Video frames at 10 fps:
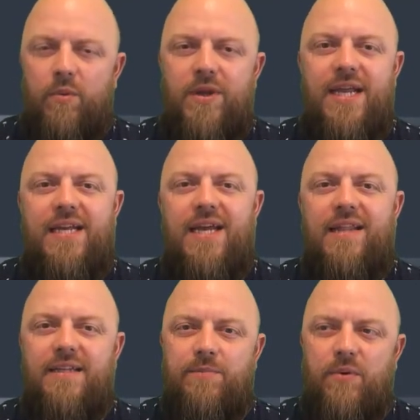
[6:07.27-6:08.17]
but we need it
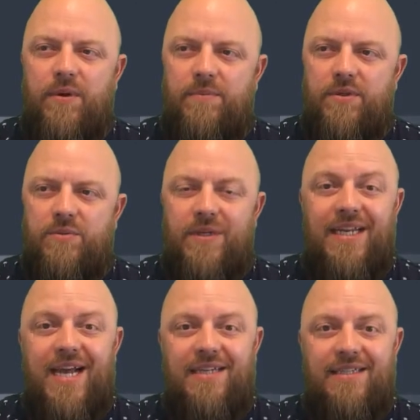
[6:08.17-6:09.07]
at this point because we
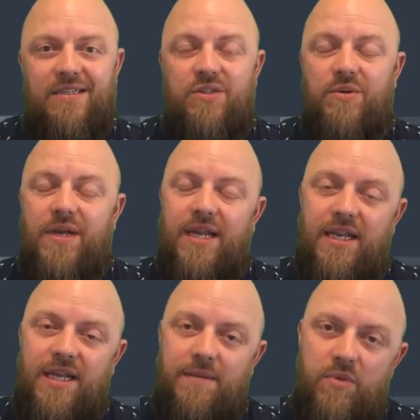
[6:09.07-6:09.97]
need access to it
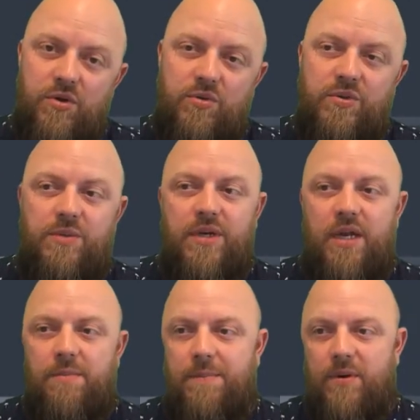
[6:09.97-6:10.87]
in the models that we're
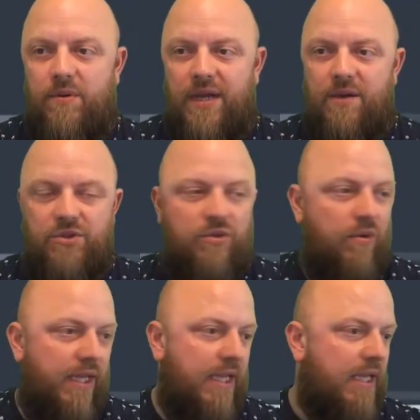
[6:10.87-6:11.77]
going to be building out
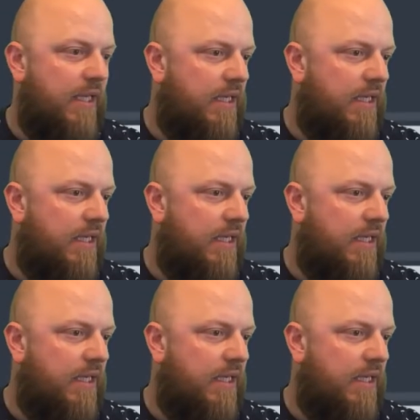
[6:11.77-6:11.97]
shortly.